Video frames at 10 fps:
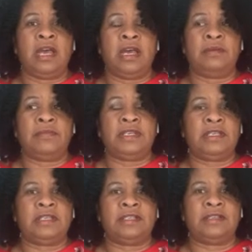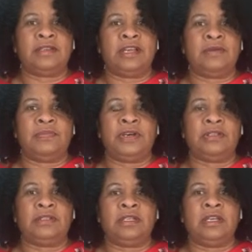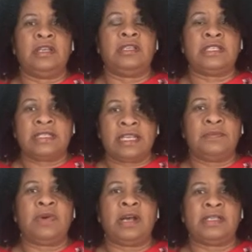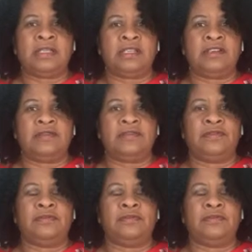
I mean it, but stay positive.